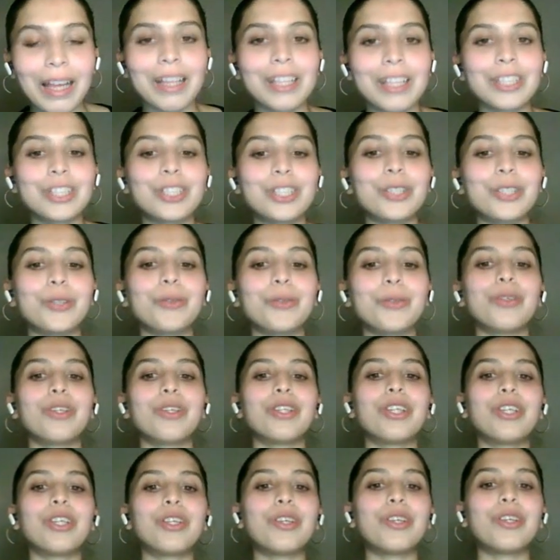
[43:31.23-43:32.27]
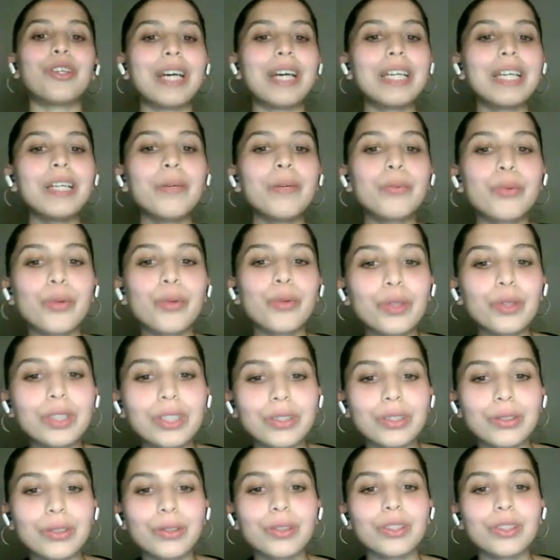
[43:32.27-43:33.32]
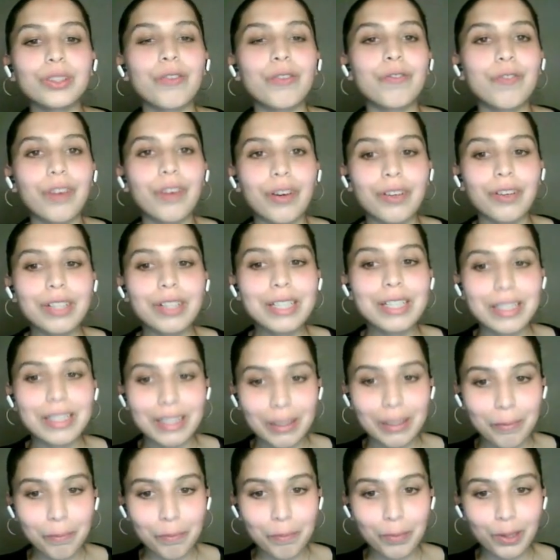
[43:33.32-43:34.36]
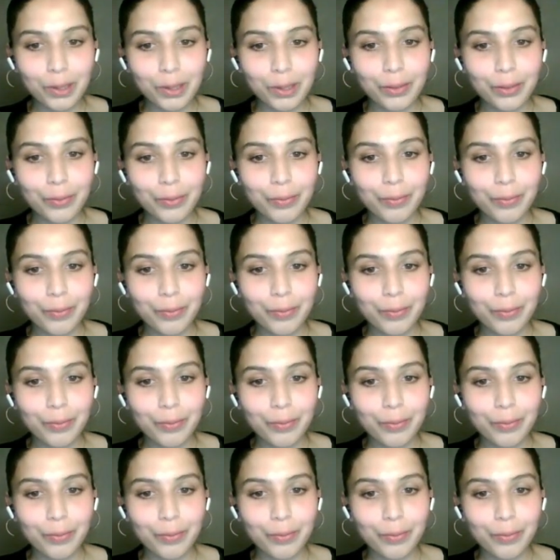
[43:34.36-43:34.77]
So the Unani protocols are very simple.